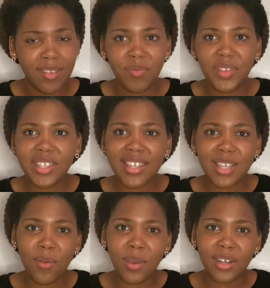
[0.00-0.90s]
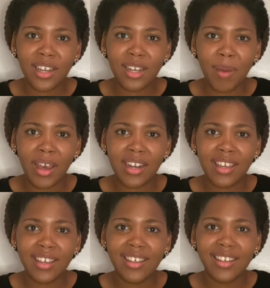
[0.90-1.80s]
Does that sound weird to
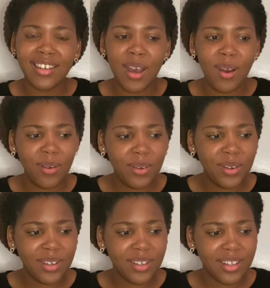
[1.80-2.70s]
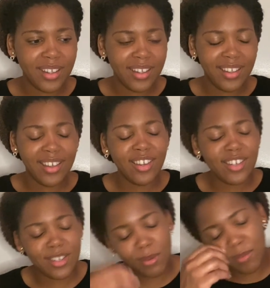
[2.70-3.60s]
anybody? No? It could
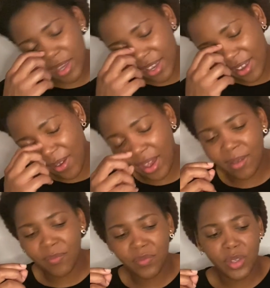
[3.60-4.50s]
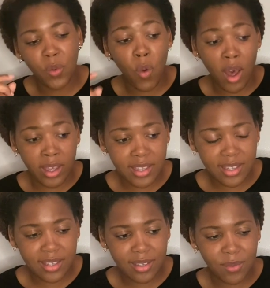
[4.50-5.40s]
just be me. Okay.
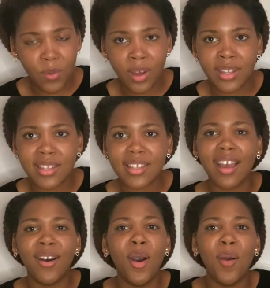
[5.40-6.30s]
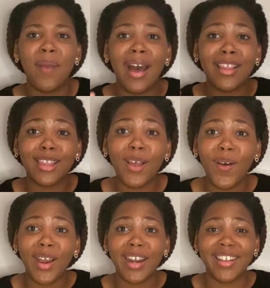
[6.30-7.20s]
Wants. Oh my
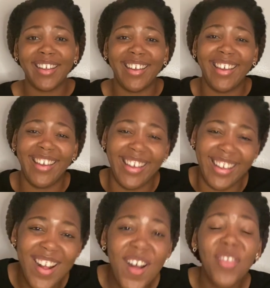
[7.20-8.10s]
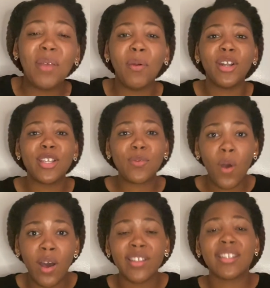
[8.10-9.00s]
Lord. The word is
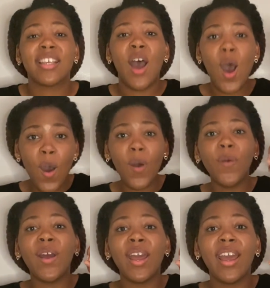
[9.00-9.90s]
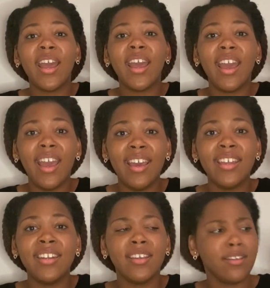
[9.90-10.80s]
wants.
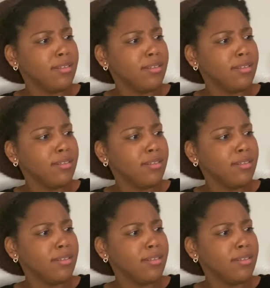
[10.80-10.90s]
ONCE.